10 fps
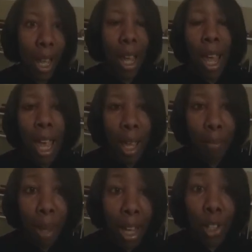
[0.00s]
I,
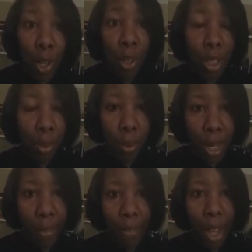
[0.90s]
in my journal, the
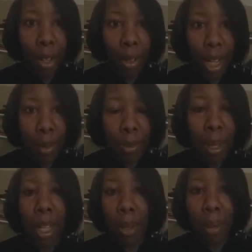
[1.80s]
one I found that I was
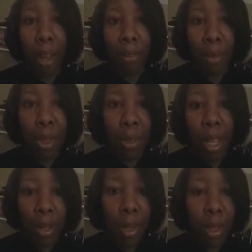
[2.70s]
speaking about from
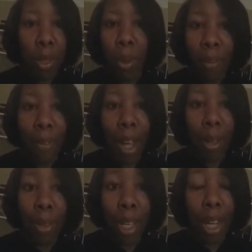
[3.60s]
2002, I
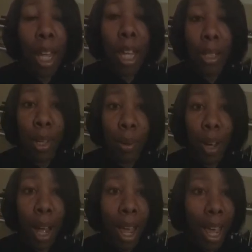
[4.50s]
found that there
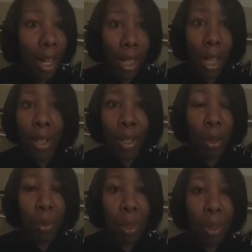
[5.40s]
were, I had a lot of
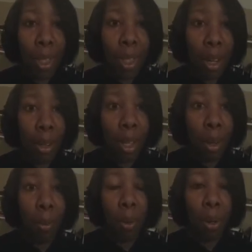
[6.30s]
scriptures in there
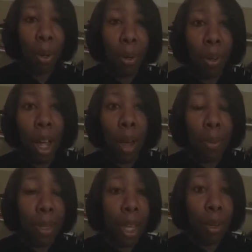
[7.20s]
that were, I
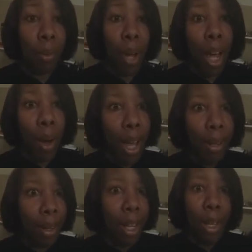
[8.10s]
was like, wow,
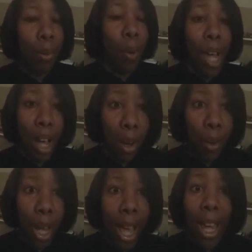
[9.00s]
I,
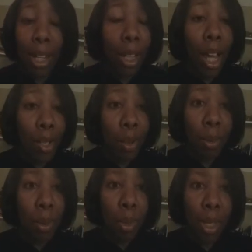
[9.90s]
wow, I had a lot of
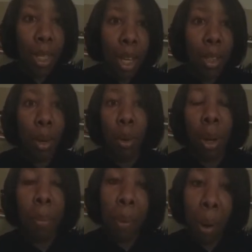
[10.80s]
scriptures in there that
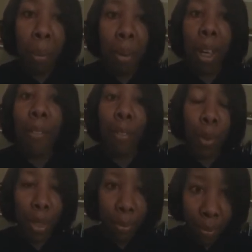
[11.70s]
were appropriate
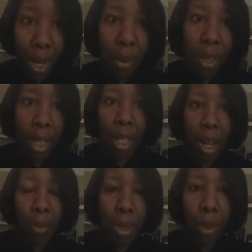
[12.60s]
for the very thing
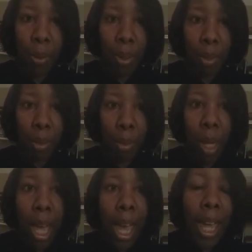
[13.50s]
that I was going
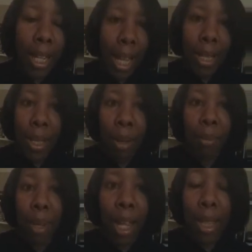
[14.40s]
through. And that
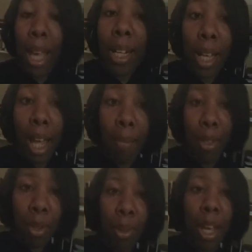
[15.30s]
seemed at that
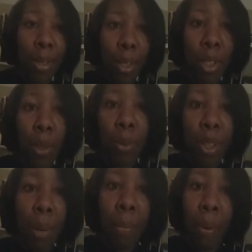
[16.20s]
time in 2002
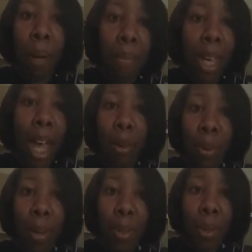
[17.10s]
to have brought me out
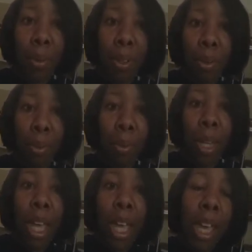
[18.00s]
of what I was going
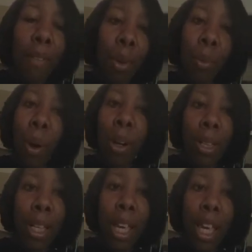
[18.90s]
through. If it
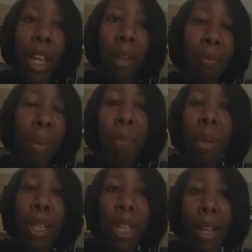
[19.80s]
worked then, if me
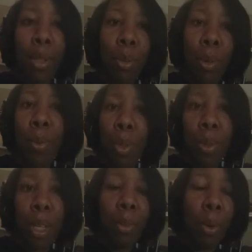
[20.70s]
pulling out
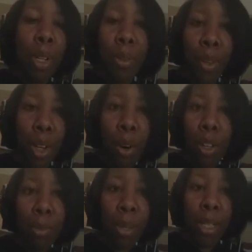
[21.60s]
scriptures and words of
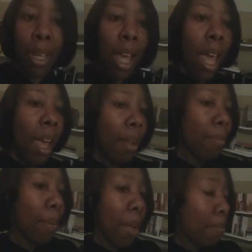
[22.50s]
encouragements
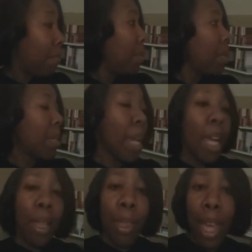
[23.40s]
and, and books
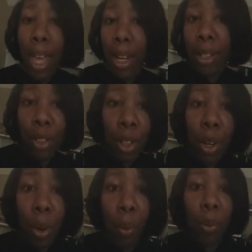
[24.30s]
that, you
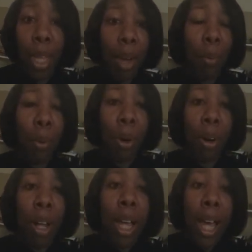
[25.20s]
know, that
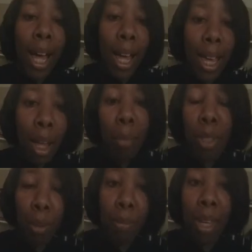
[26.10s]
were a
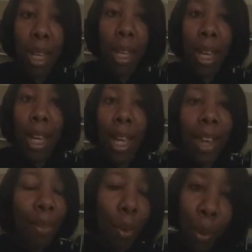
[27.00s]
help to me,
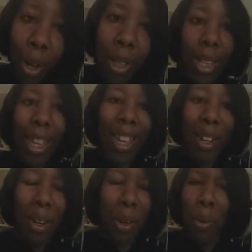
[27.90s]
if it worked
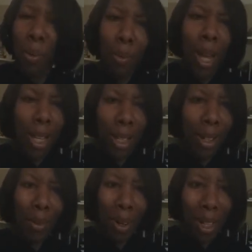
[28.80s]
then, why
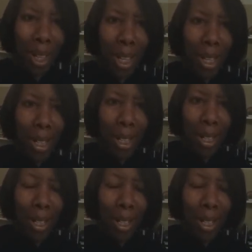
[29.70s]
couldn't it work again?